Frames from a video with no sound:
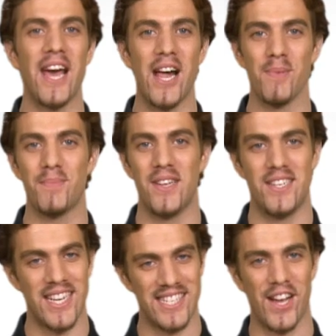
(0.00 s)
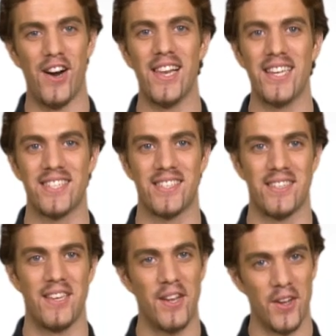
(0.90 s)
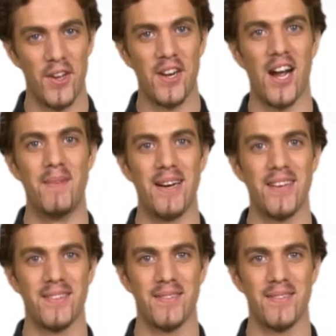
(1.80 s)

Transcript: help, just call us. Good karma.